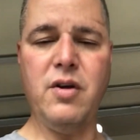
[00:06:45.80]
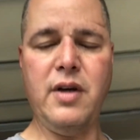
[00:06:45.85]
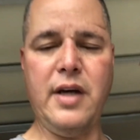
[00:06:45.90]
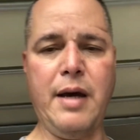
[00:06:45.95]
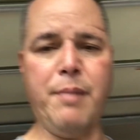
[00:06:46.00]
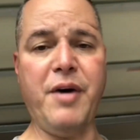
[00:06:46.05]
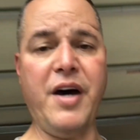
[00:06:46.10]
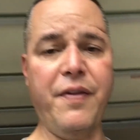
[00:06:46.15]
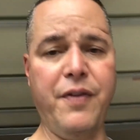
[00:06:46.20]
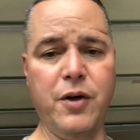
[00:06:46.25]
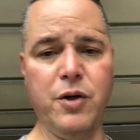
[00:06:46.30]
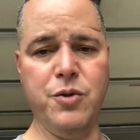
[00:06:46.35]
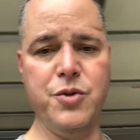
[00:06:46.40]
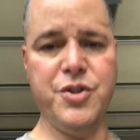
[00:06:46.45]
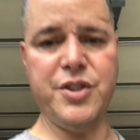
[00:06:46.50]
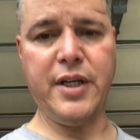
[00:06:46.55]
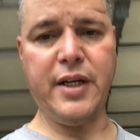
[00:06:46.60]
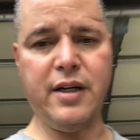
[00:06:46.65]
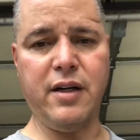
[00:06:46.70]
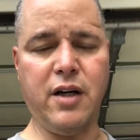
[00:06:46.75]
I bought those
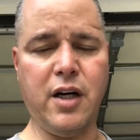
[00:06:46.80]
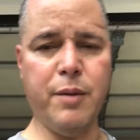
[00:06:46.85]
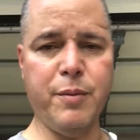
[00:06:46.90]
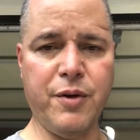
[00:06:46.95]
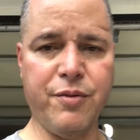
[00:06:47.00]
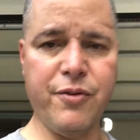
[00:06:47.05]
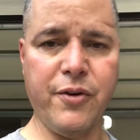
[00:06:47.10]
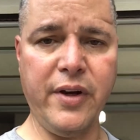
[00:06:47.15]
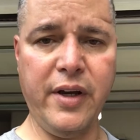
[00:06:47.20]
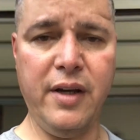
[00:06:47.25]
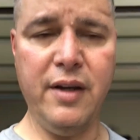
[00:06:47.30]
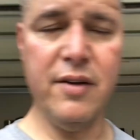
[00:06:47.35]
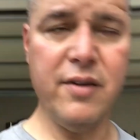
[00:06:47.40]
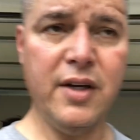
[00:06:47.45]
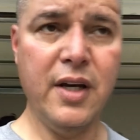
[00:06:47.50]
at Harbor Freight,